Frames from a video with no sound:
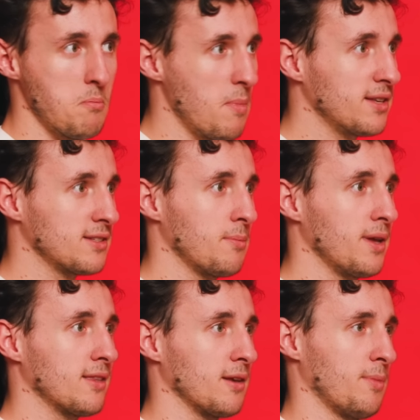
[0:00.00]
missed a
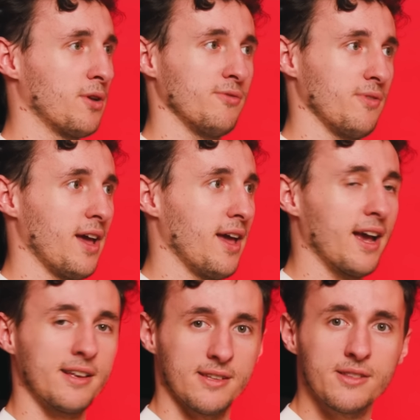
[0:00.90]
bit of
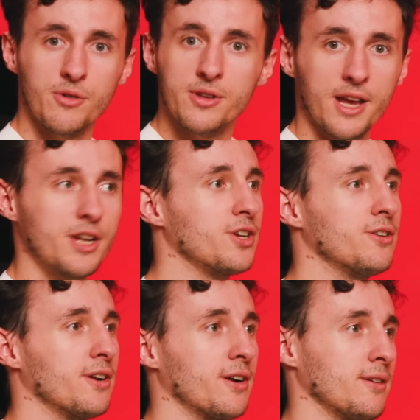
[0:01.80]
exit
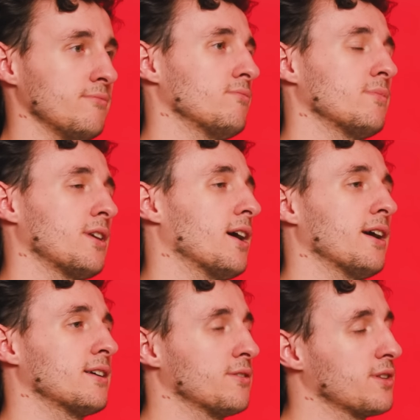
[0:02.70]
rotation, or
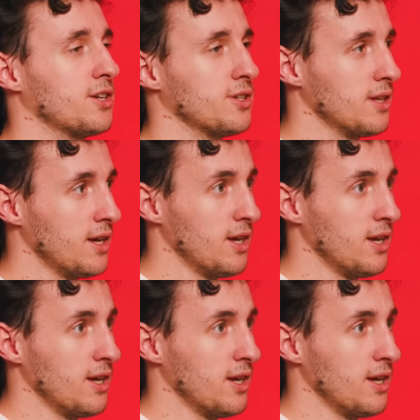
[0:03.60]
exit rotation.